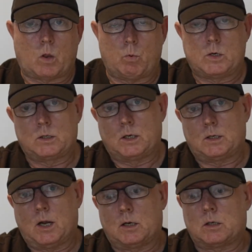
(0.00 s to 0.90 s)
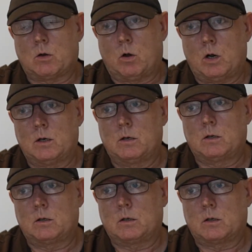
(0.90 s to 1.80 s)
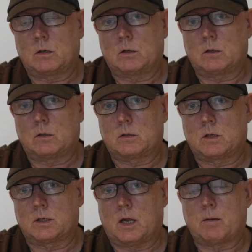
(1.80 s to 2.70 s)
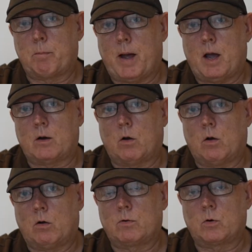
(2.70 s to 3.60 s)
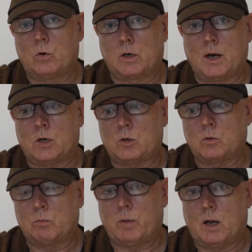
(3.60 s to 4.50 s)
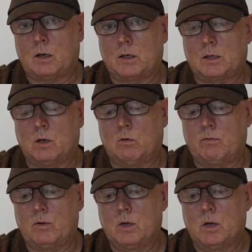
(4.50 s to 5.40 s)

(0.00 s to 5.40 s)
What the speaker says: which is just outside the southern part of Kruger National Park itself.